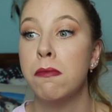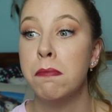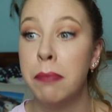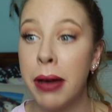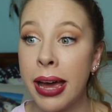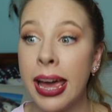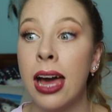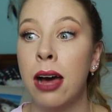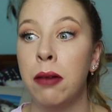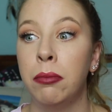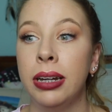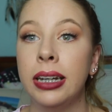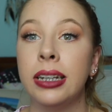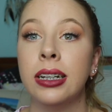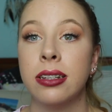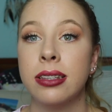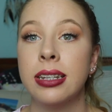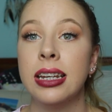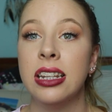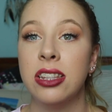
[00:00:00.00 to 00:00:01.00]
bam, it
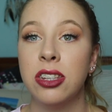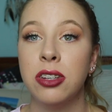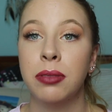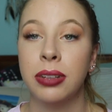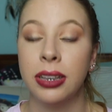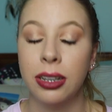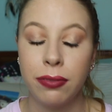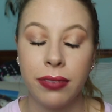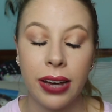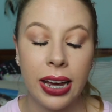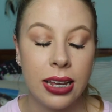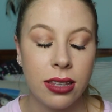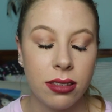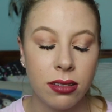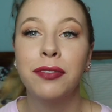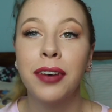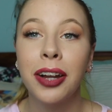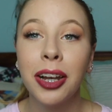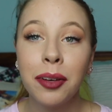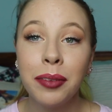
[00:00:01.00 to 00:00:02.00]
just hits you in the face.
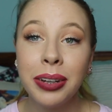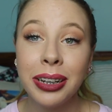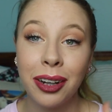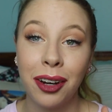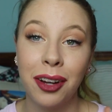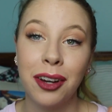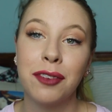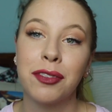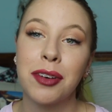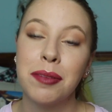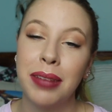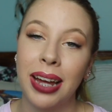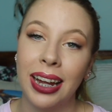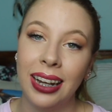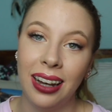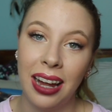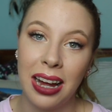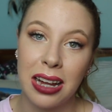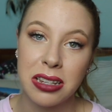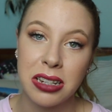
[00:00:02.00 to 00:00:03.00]
Following on from
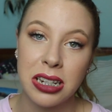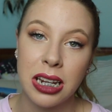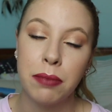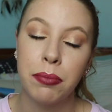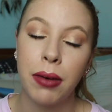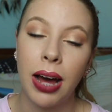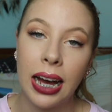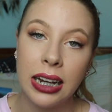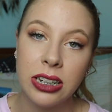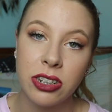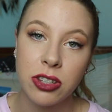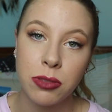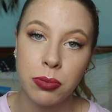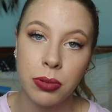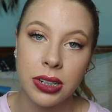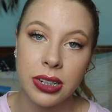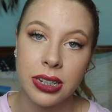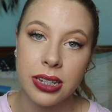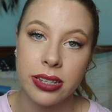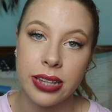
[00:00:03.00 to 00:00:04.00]
that last tip, I just
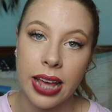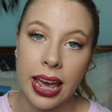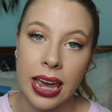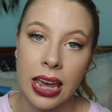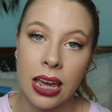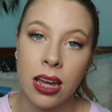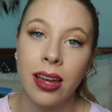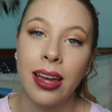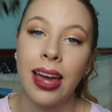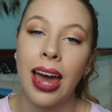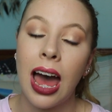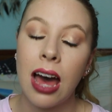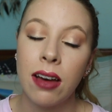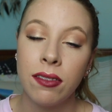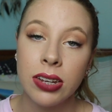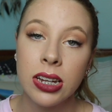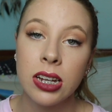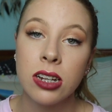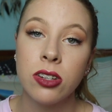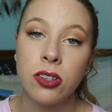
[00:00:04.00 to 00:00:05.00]
want to say,
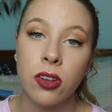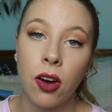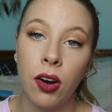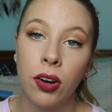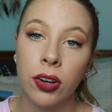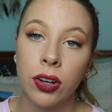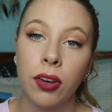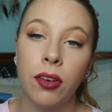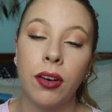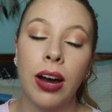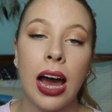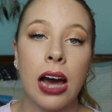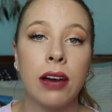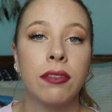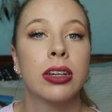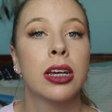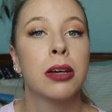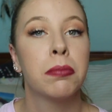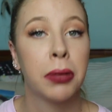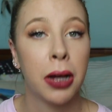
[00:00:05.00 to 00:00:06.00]
having a dog or
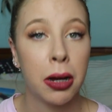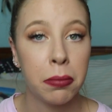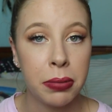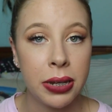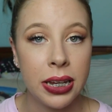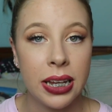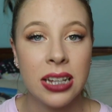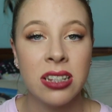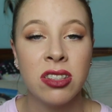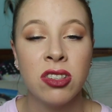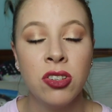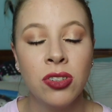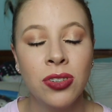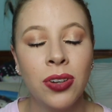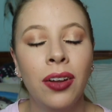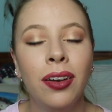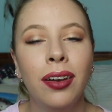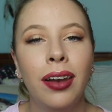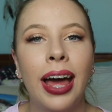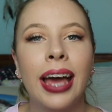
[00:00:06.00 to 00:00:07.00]
having a puppy is
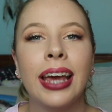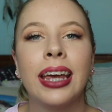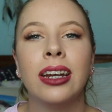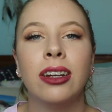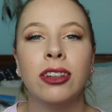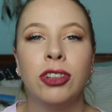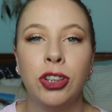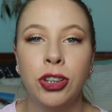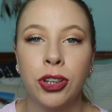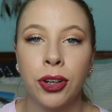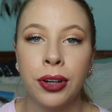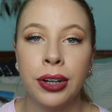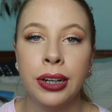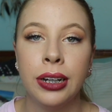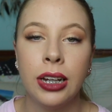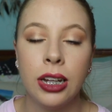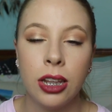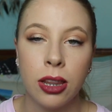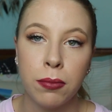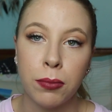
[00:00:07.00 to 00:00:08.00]
not like it is shown
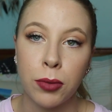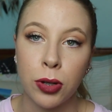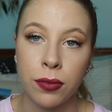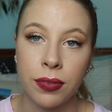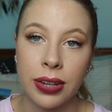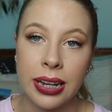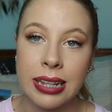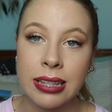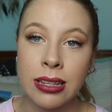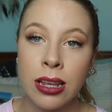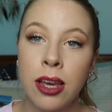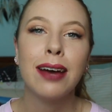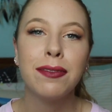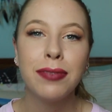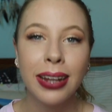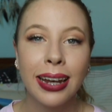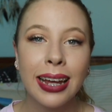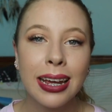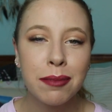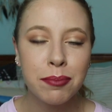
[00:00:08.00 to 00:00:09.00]
in the movies. I
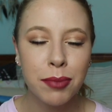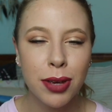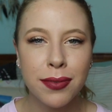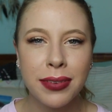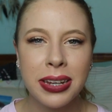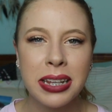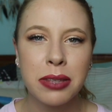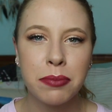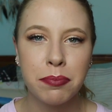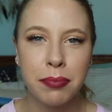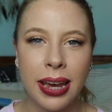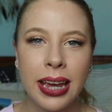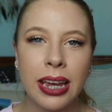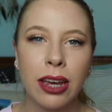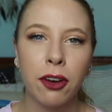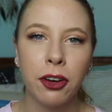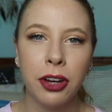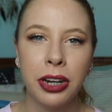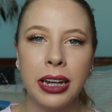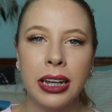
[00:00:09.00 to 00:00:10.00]
feel like movies
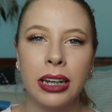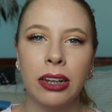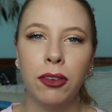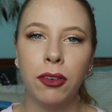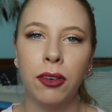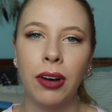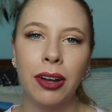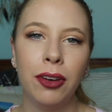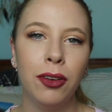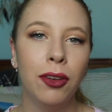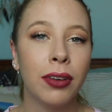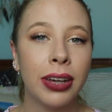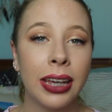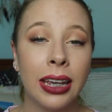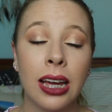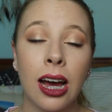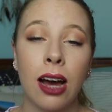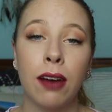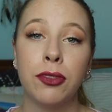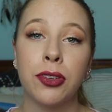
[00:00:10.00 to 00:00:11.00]
make owning or
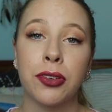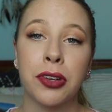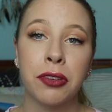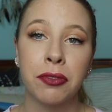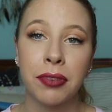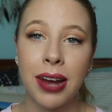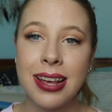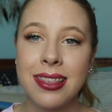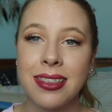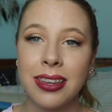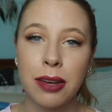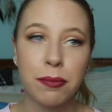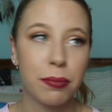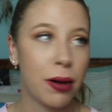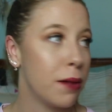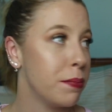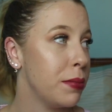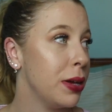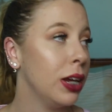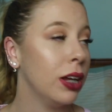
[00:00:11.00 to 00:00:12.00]
looking after and raising a
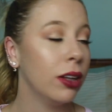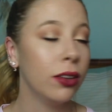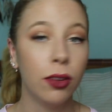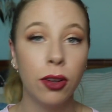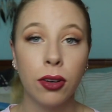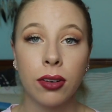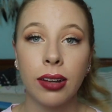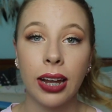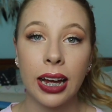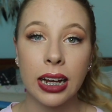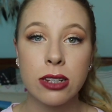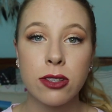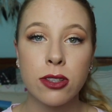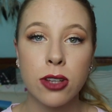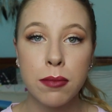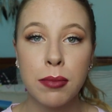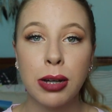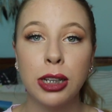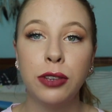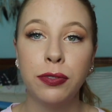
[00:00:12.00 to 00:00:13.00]
puppy look like
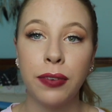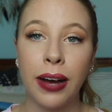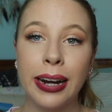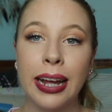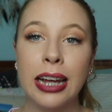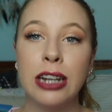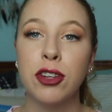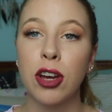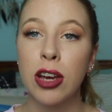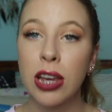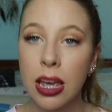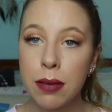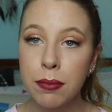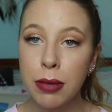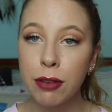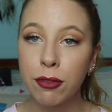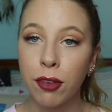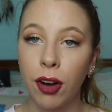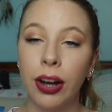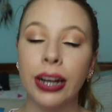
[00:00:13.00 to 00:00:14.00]
so much fun, and don't get
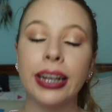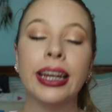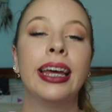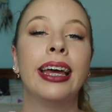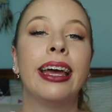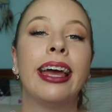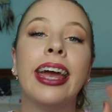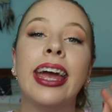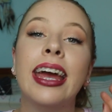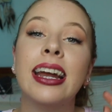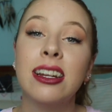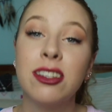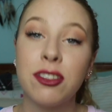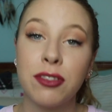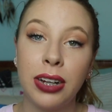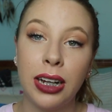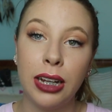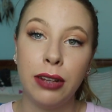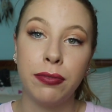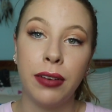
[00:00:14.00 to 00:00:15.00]
me wrong, it is
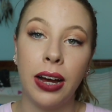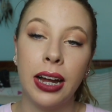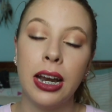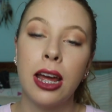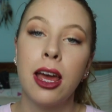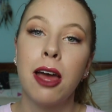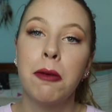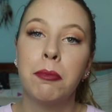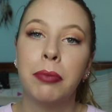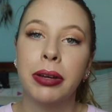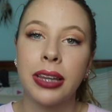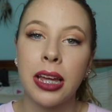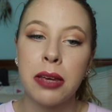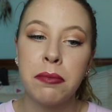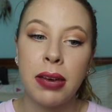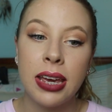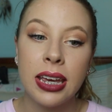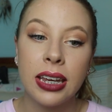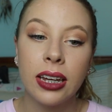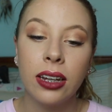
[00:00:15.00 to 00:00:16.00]
really fun, but they
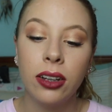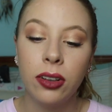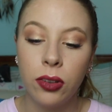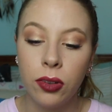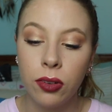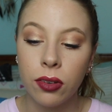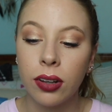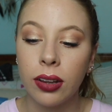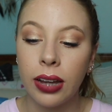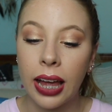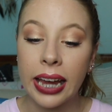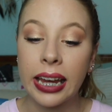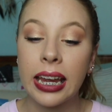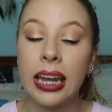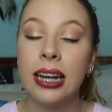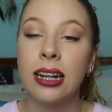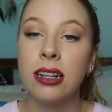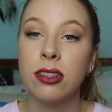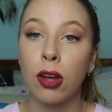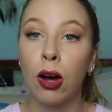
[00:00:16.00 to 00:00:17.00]
make it look like
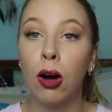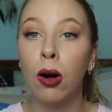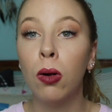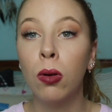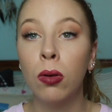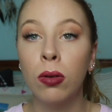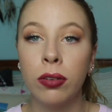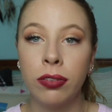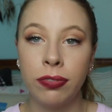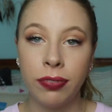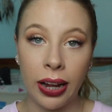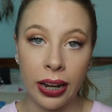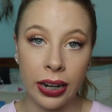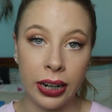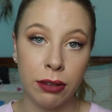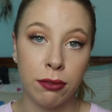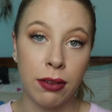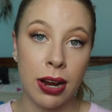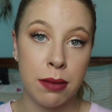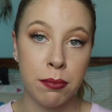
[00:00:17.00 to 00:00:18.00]
it is all
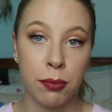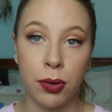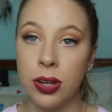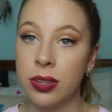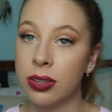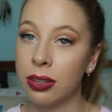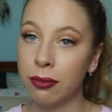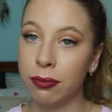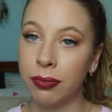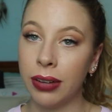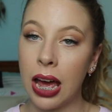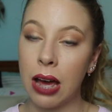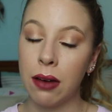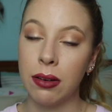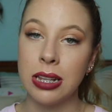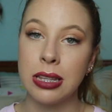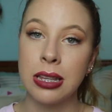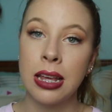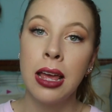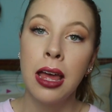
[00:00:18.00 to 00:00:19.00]
fun, rainbows and
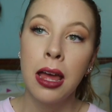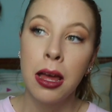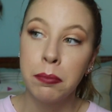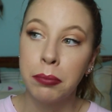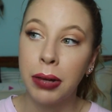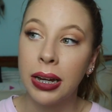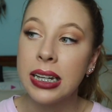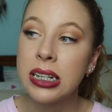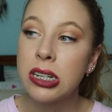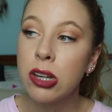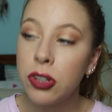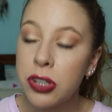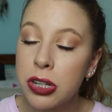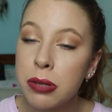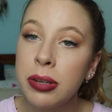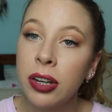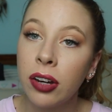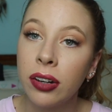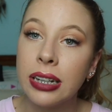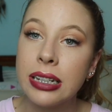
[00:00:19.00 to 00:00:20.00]
flowers. But to
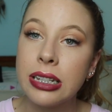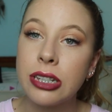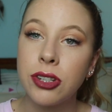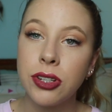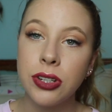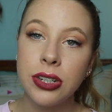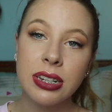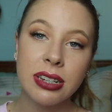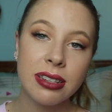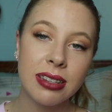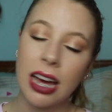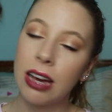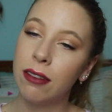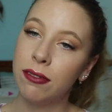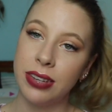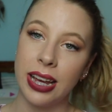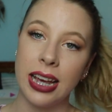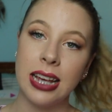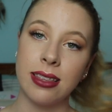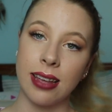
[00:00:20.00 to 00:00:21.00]
be honest, you just
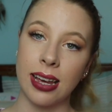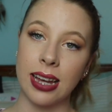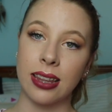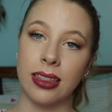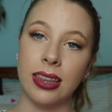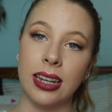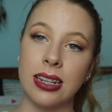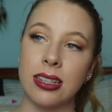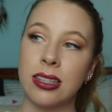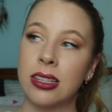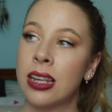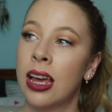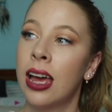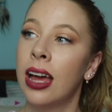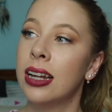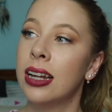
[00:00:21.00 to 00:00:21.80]
have days like this.